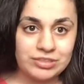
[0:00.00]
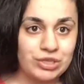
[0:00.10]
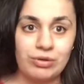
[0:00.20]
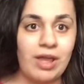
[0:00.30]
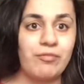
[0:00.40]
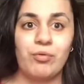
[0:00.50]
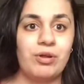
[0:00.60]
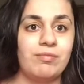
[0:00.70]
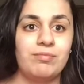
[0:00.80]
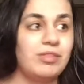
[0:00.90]

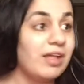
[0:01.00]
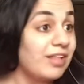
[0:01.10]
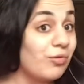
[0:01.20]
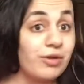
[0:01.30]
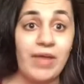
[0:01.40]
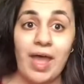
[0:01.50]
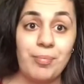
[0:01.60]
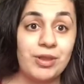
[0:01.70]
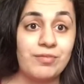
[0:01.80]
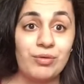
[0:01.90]
Nothing would have
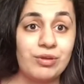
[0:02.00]
happened if he